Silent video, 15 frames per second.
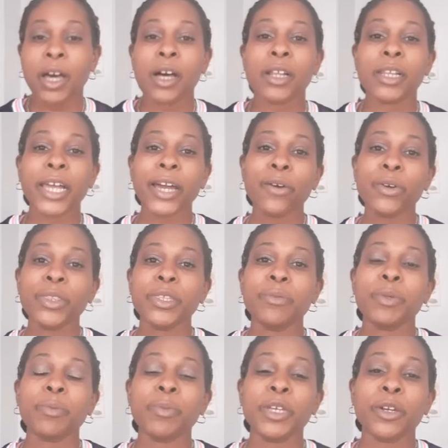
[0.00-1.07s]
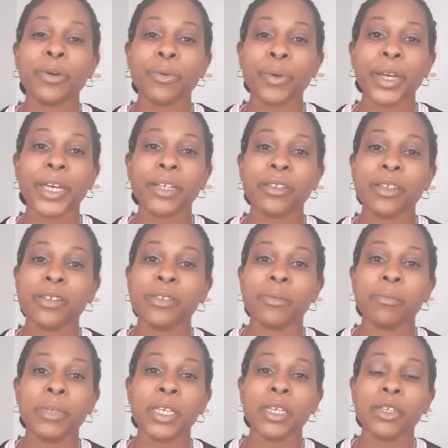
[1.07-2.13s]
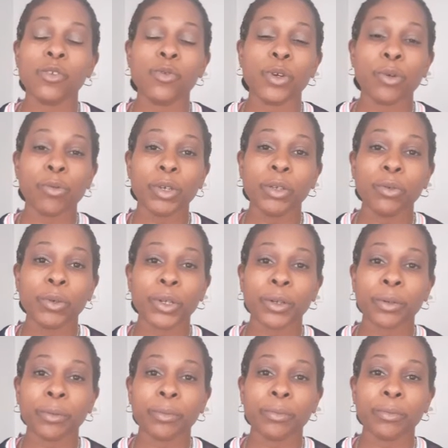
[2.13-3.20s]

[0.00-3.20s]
Allowing them to be correct doesn't mean you agree with them.